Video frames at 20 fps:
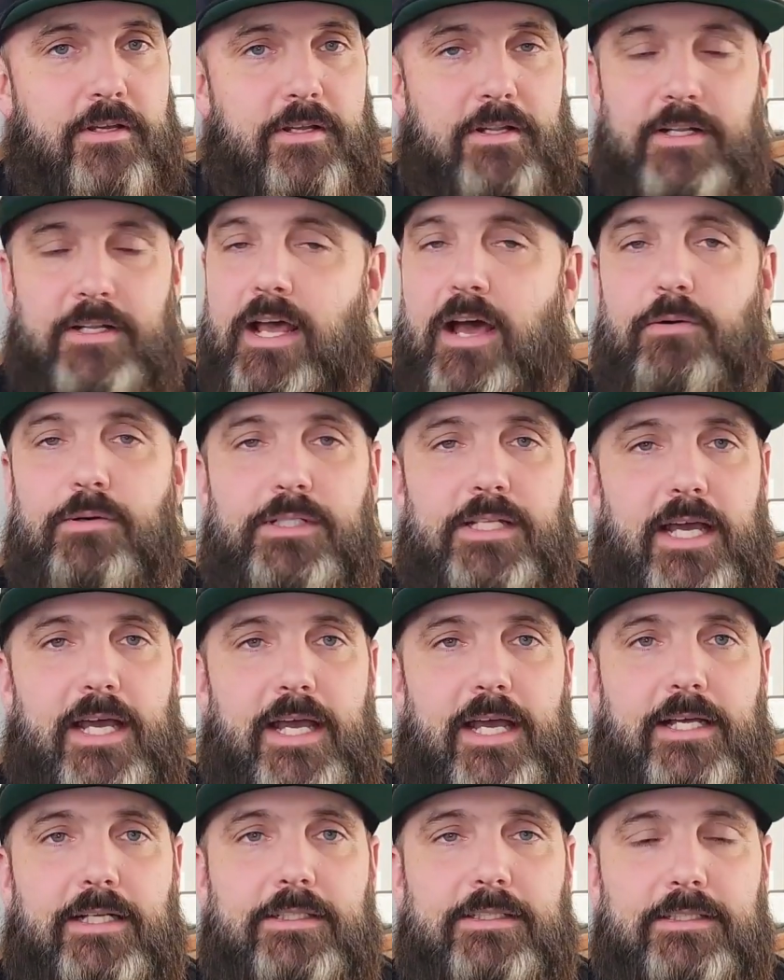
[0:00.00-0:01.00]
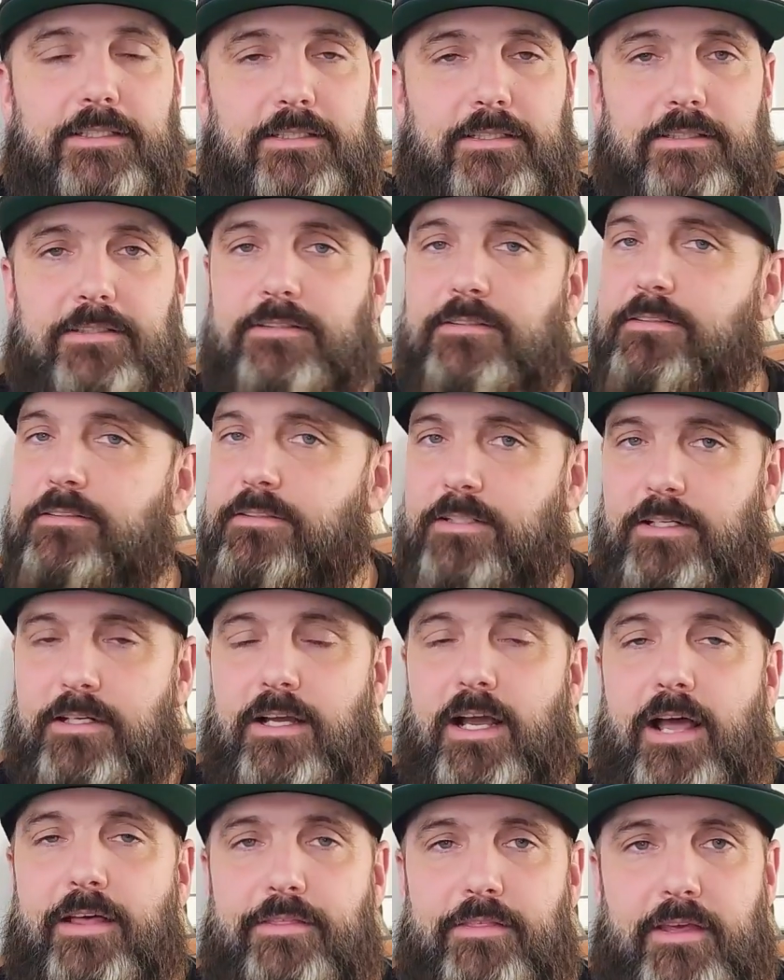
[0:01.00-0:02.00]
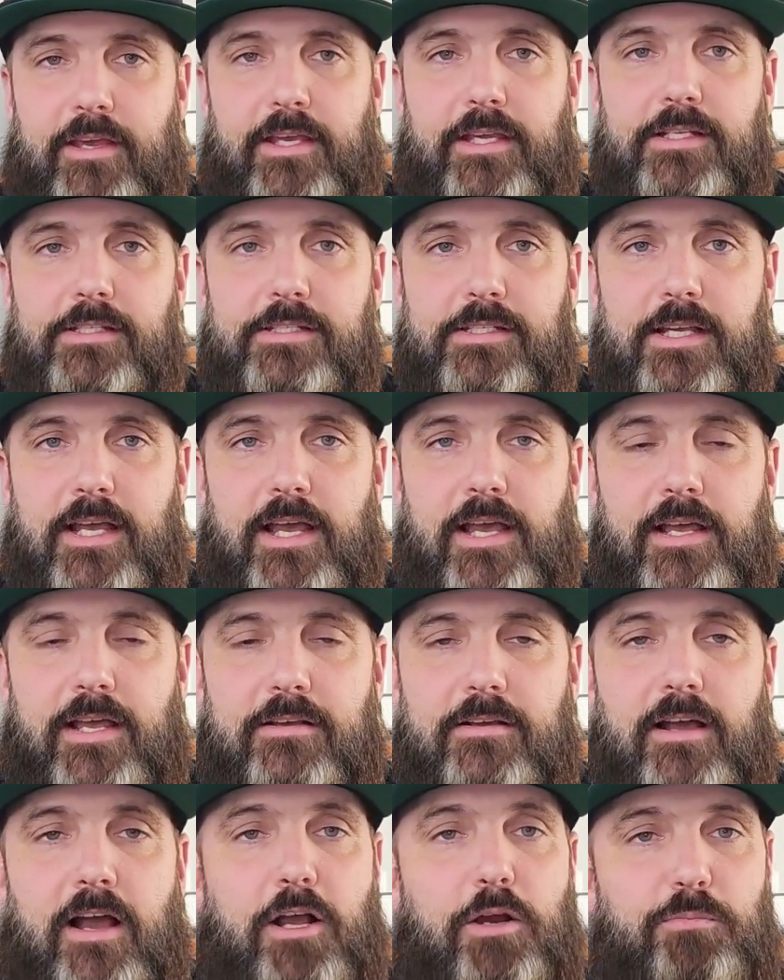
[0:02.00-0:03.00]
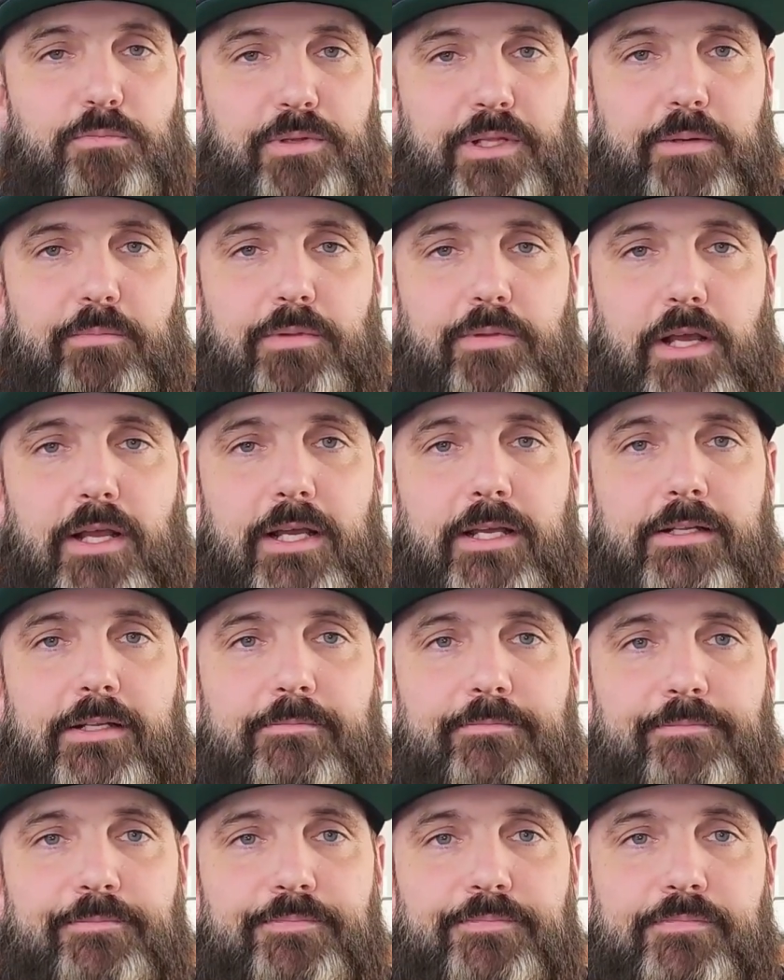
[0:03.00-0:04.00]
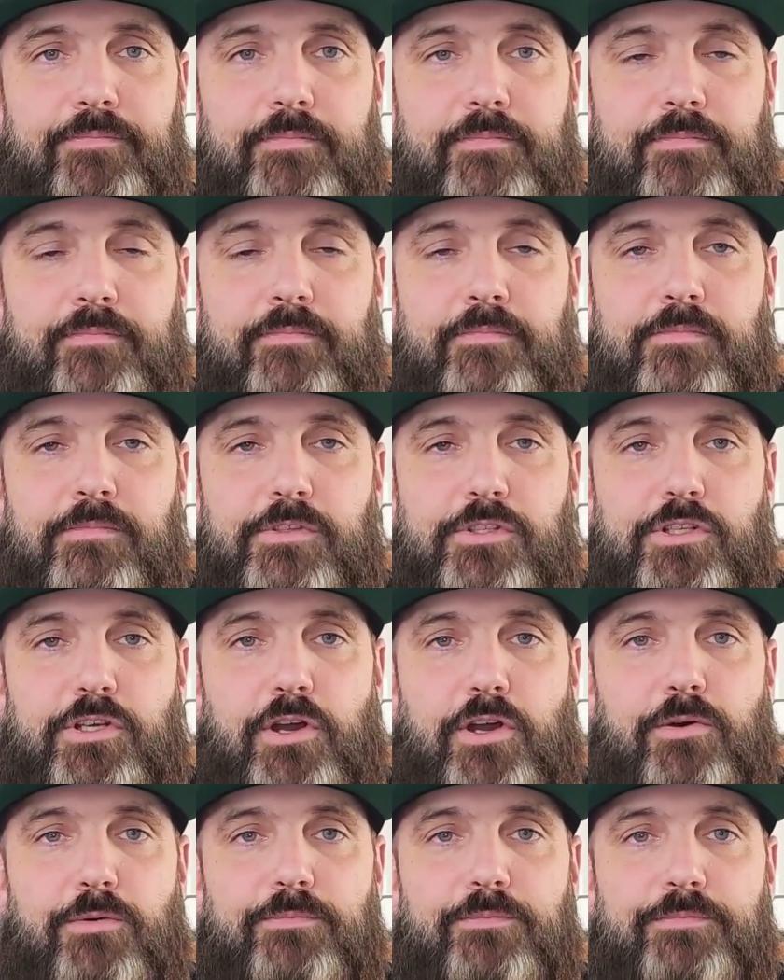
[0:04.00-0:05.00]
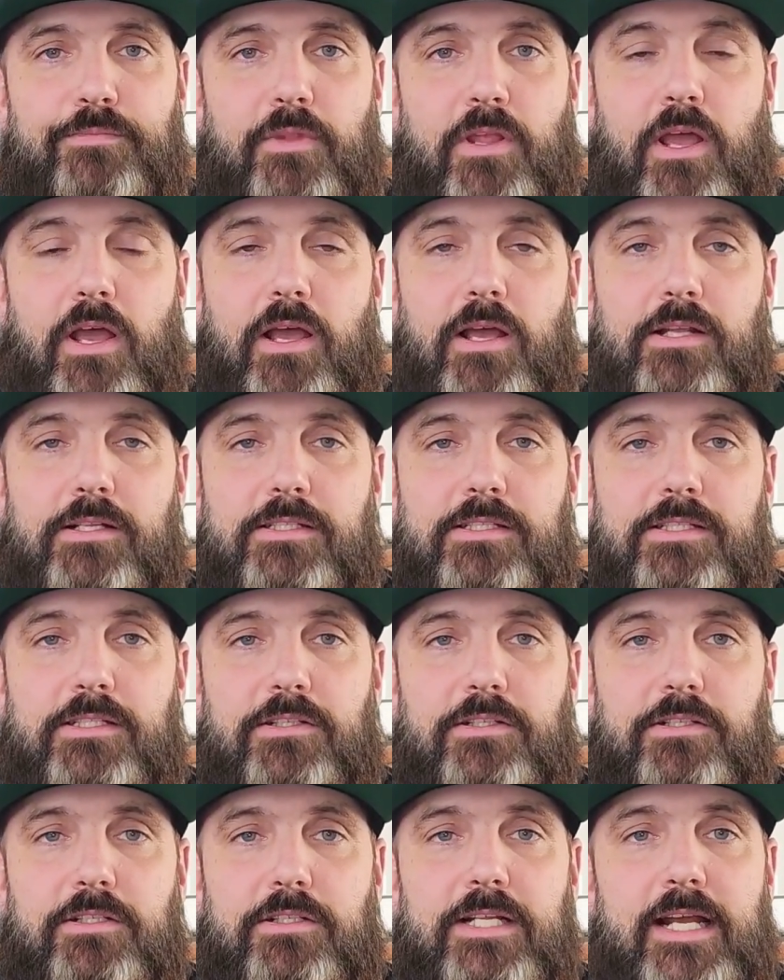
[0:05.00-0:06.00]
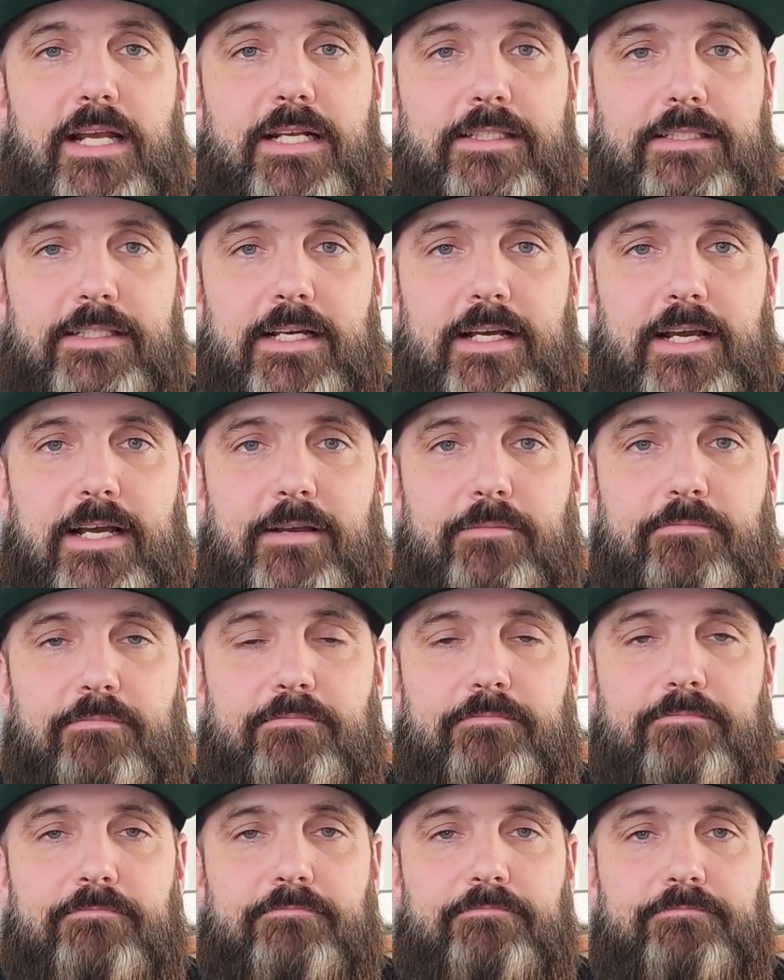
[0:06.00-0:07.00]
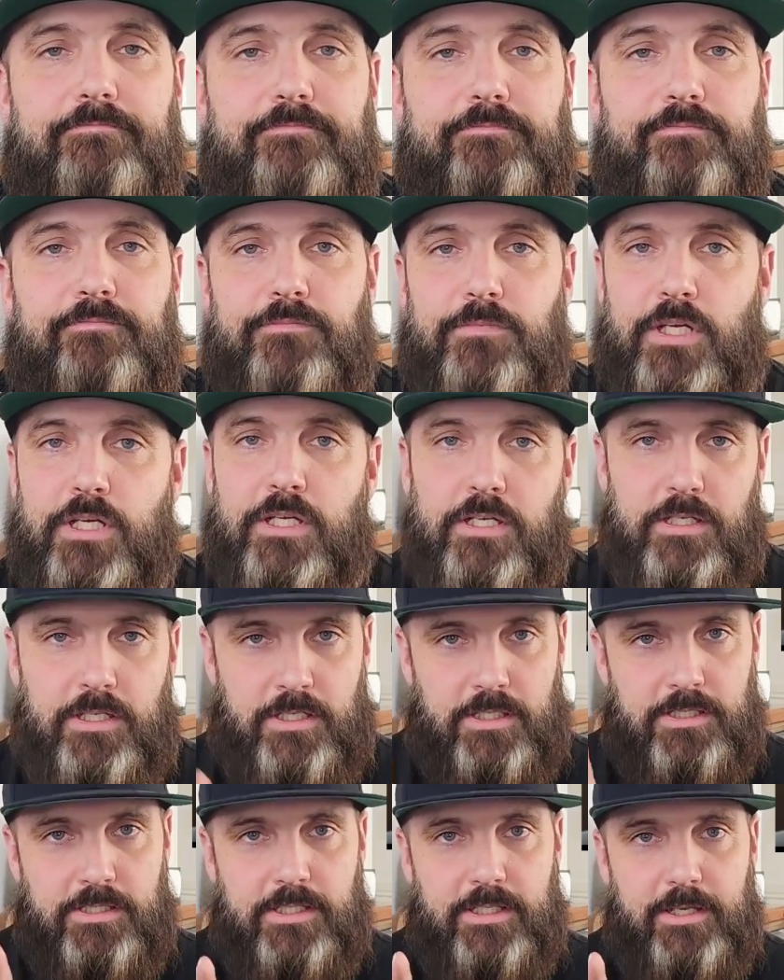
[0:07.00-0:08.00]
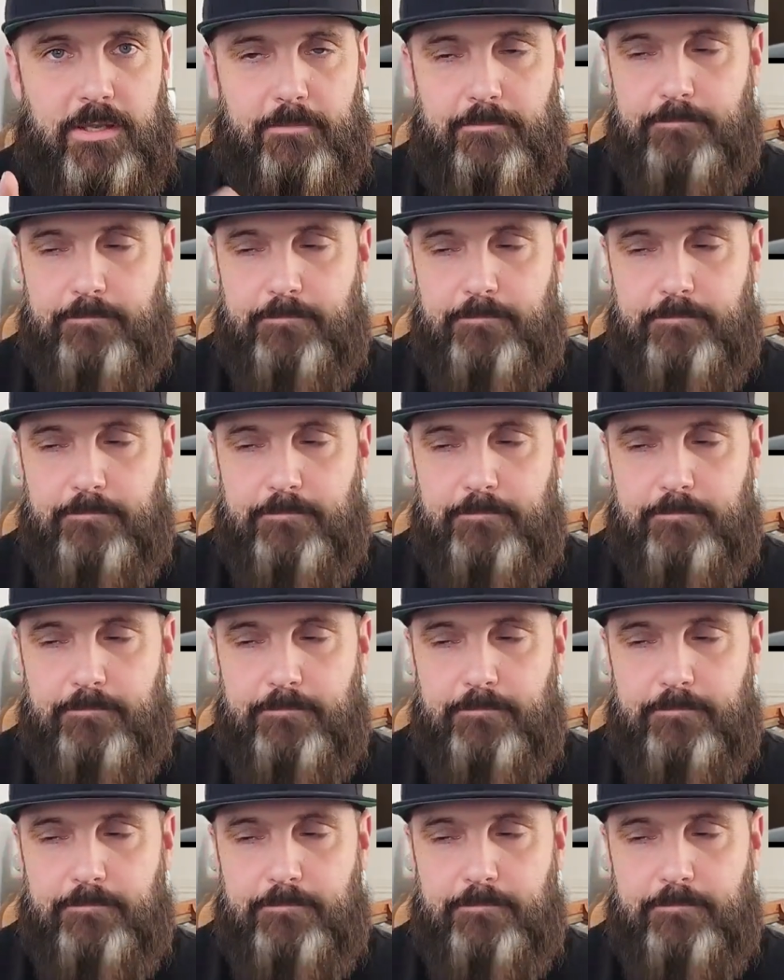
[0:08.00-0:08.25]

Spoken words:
now with the X, I think it's a complete plugin. So until next time, see ya.